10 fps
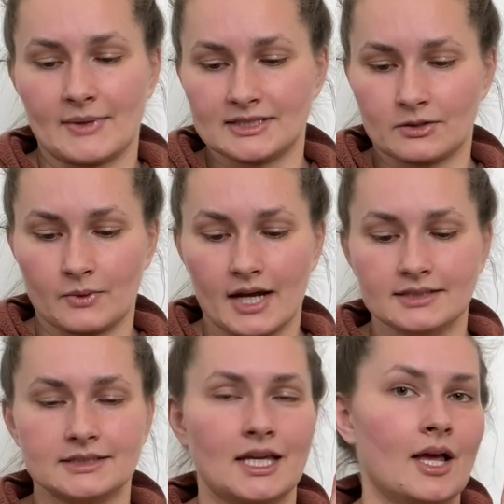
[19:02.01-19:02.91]
as the
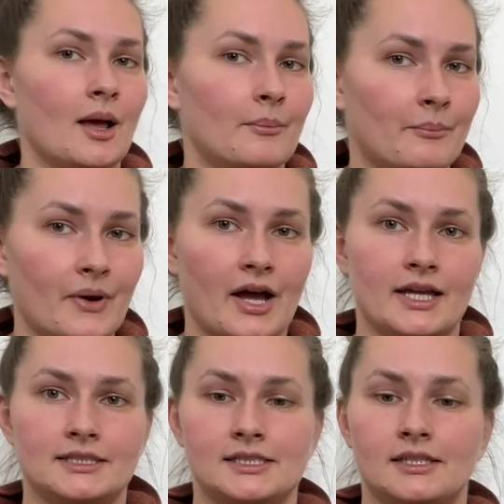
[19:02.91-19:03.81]
rest, but